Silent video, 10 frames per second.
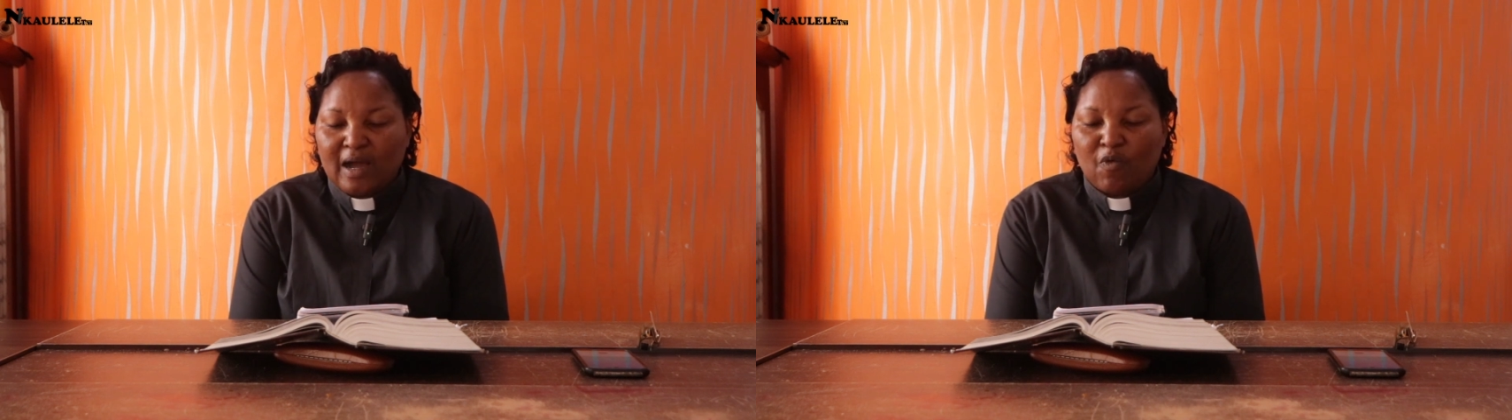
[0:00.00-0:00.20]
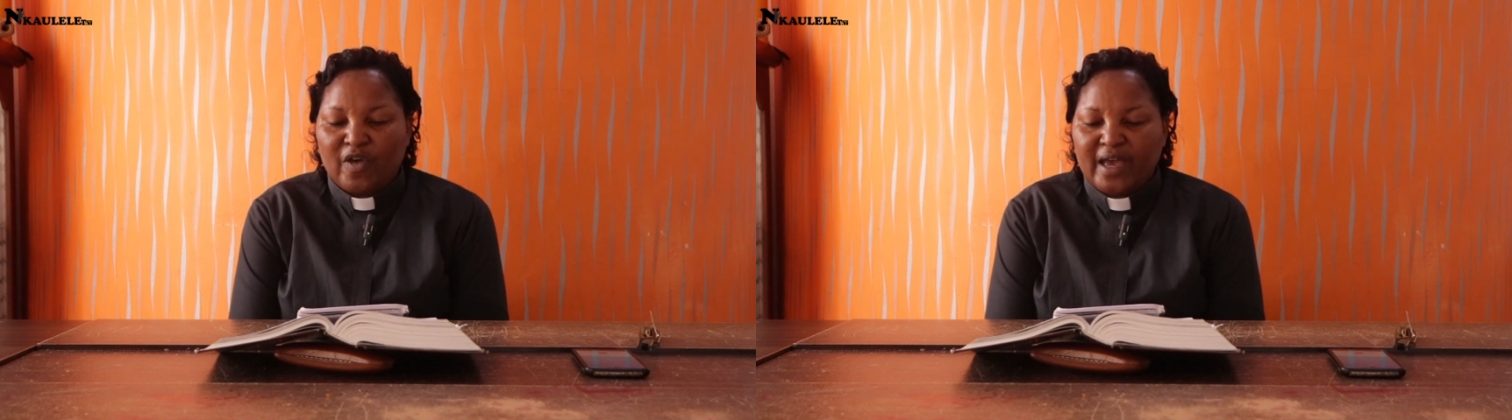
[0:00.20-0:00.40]

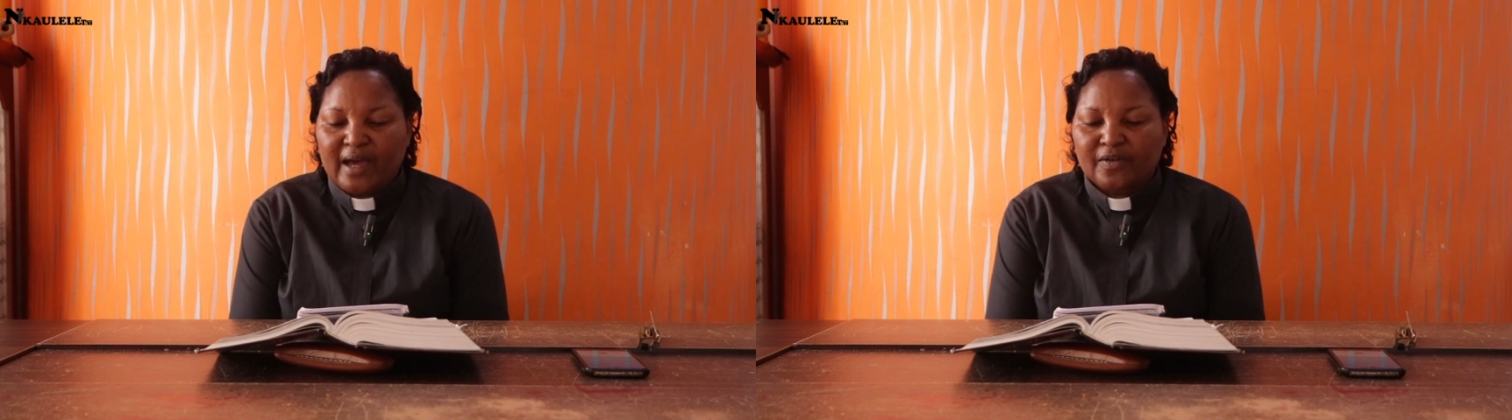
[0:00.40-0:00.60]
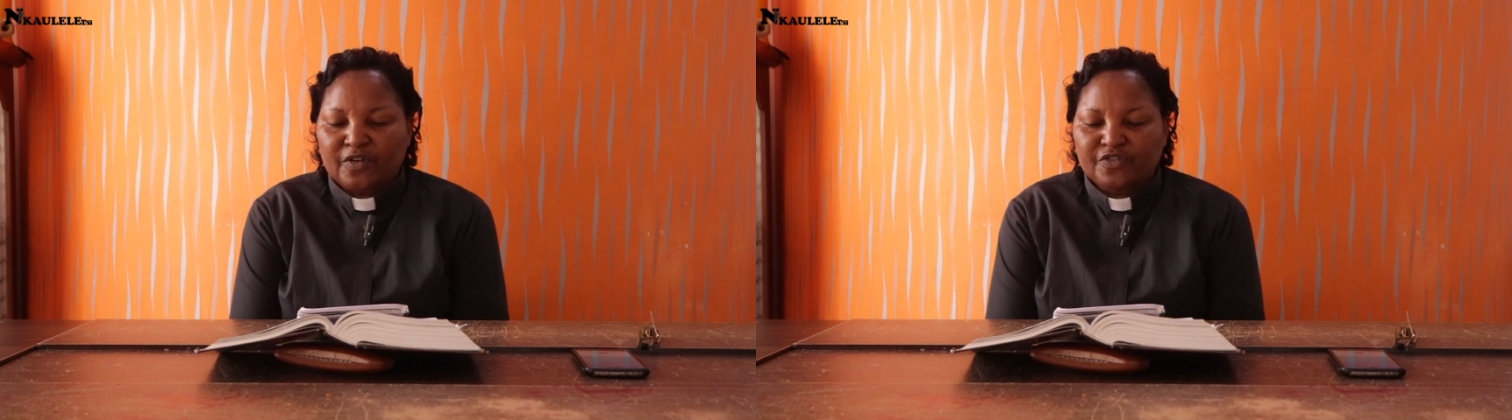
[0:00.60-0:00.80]

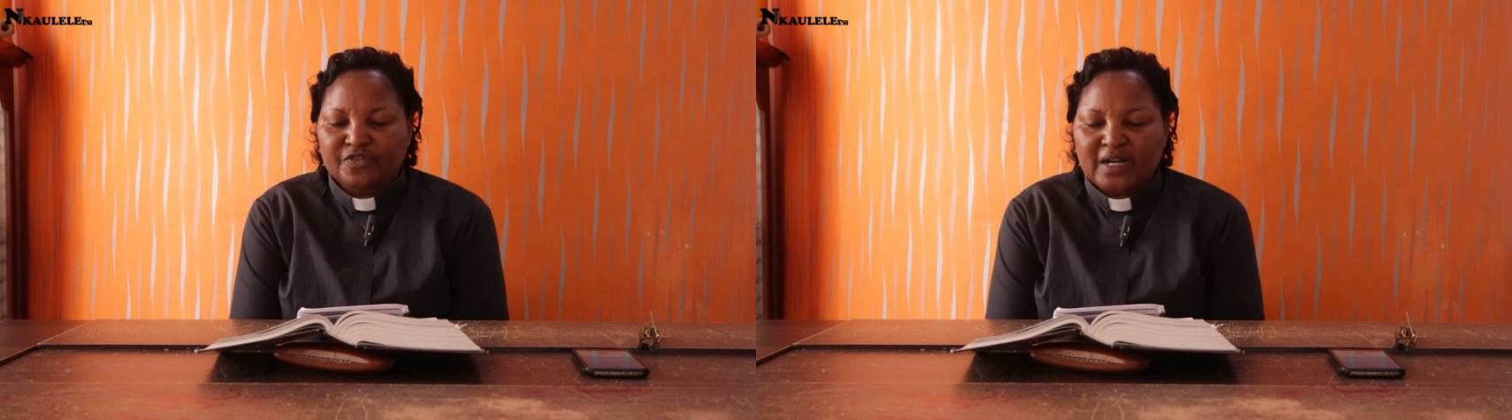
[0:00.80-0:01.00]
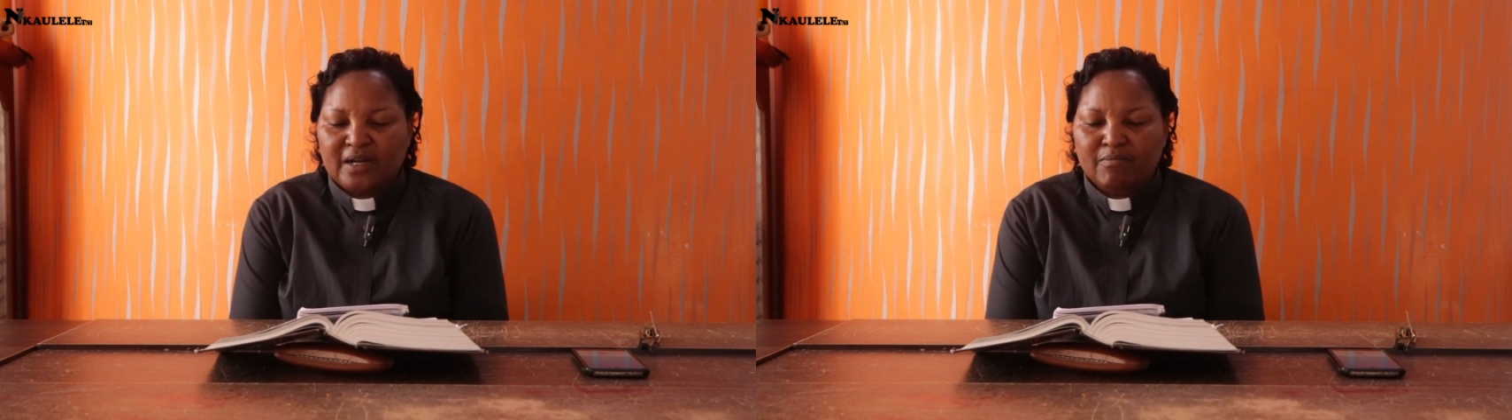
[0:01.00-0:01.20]
aware of
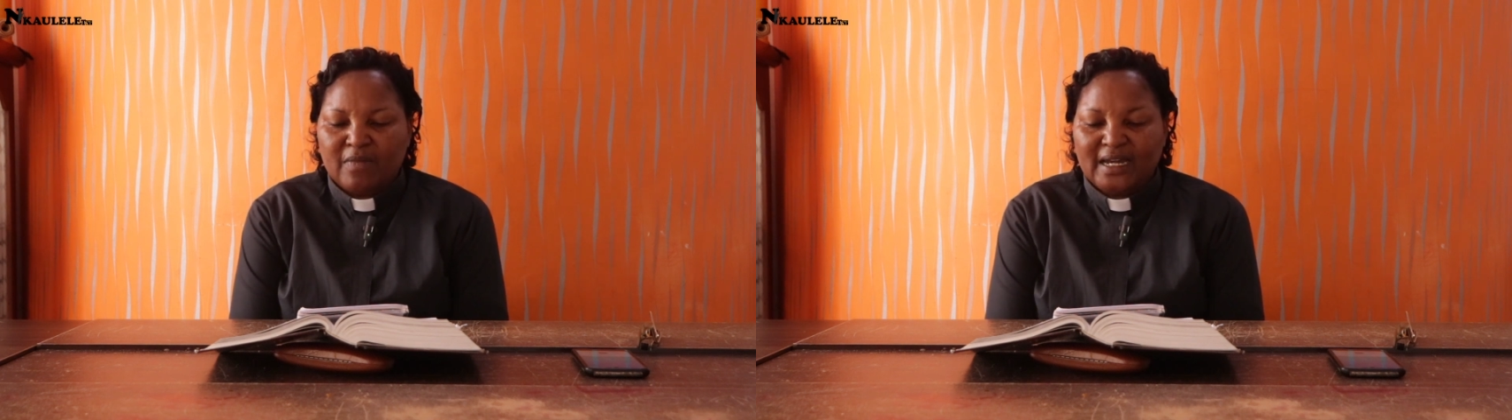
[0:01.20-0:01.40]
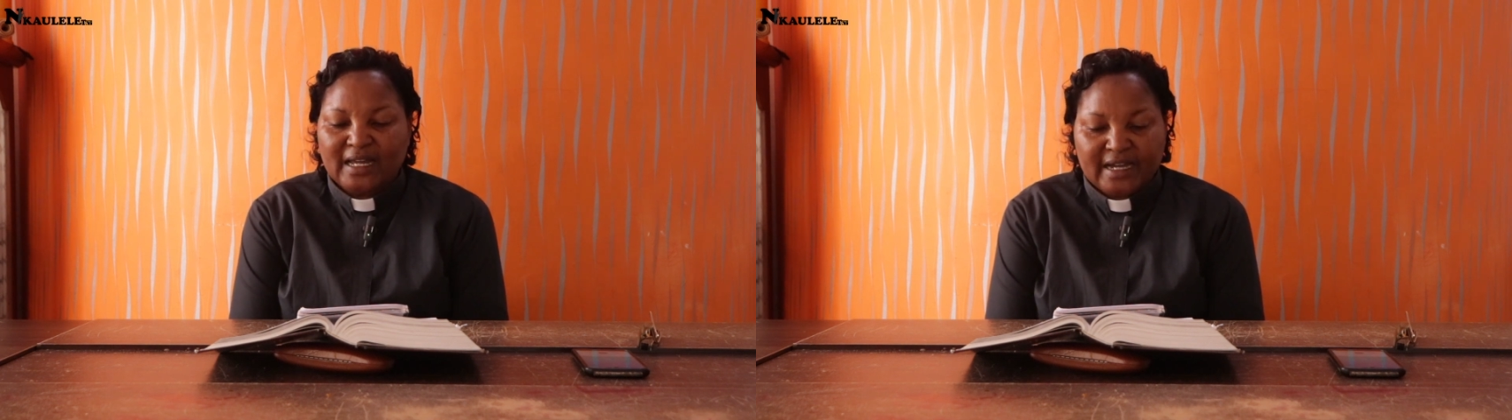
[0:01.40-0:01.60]
uh,
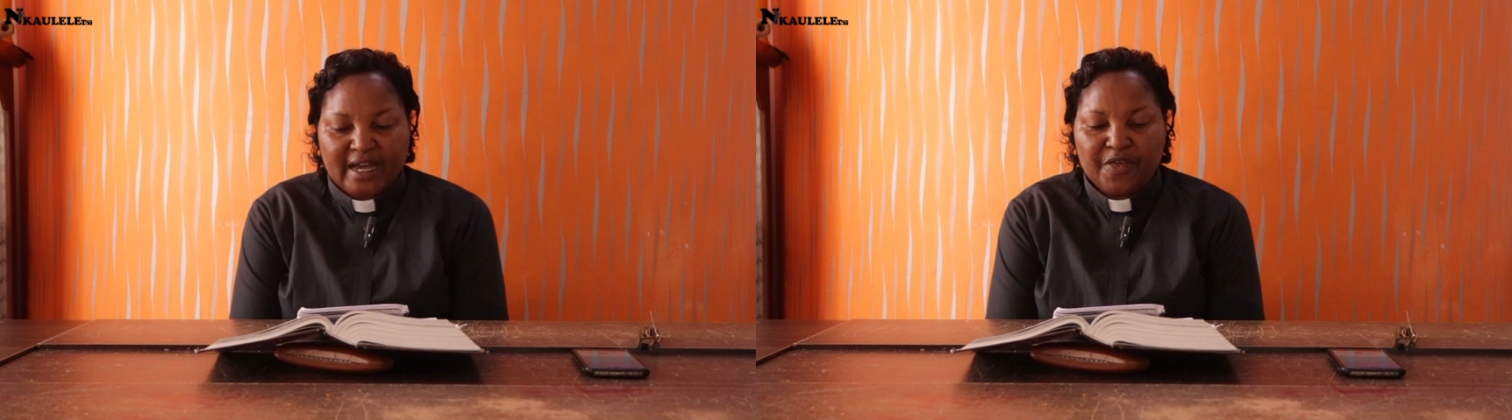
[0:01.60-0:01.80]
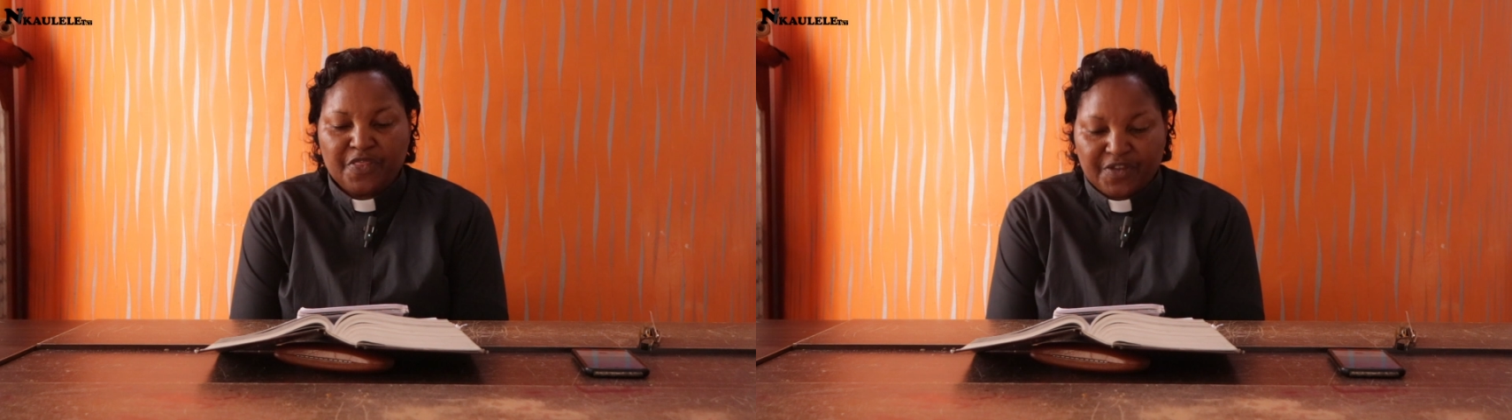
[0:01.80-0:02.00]

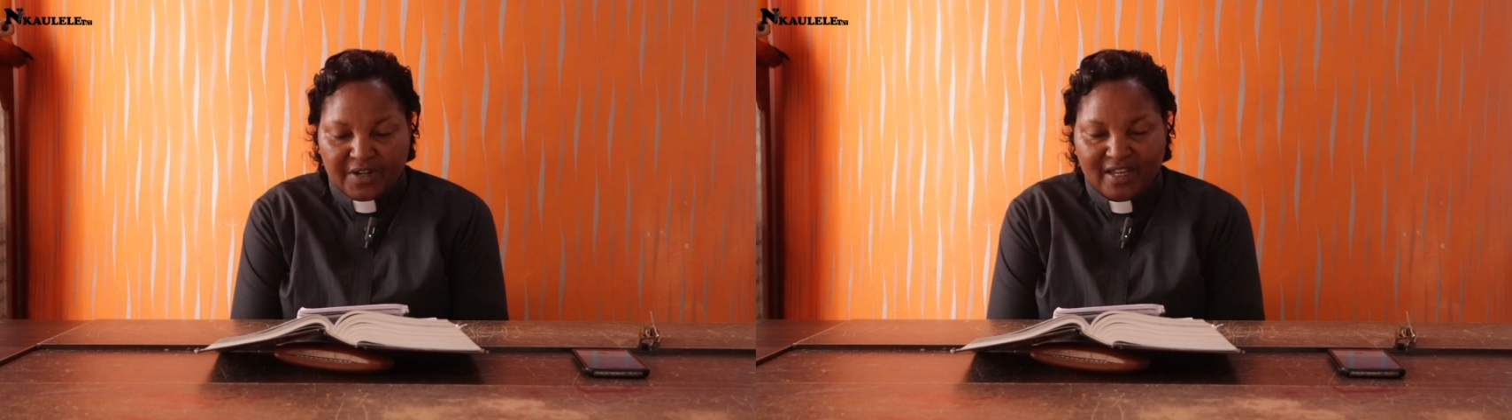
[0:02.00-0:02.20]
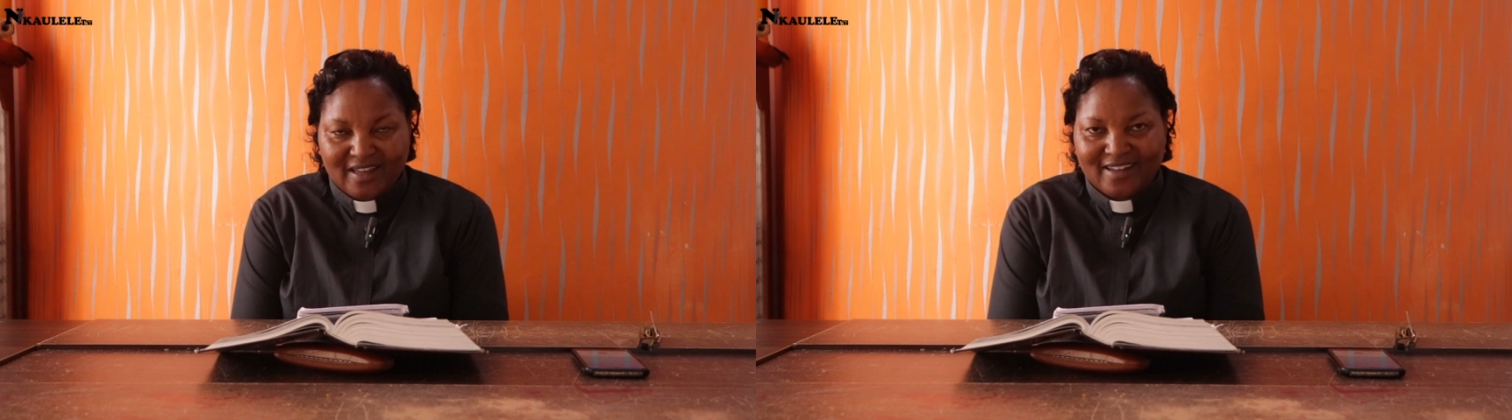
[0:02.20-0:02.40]
Malachi
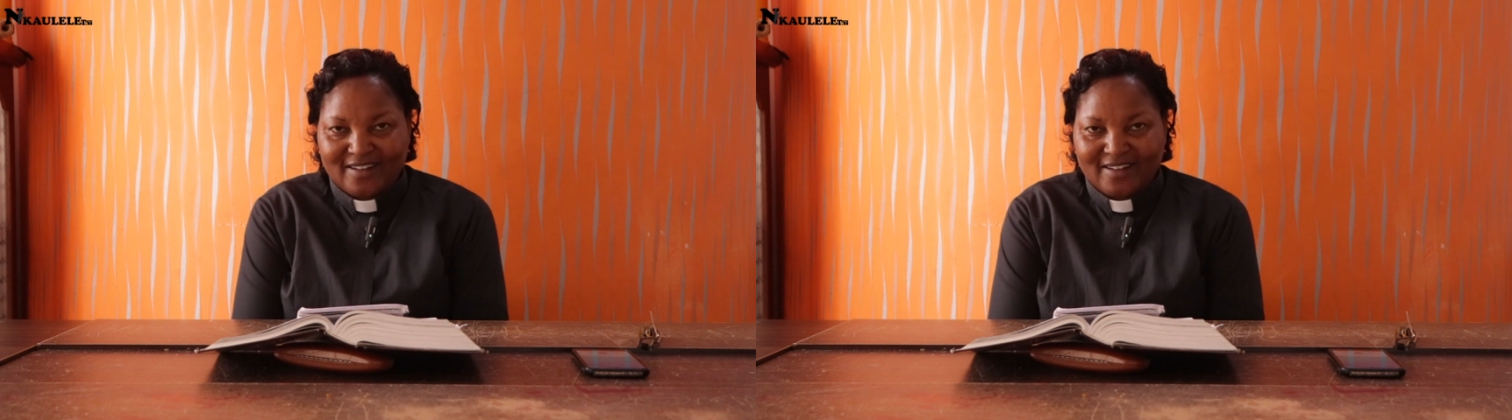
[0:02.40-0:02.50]
3.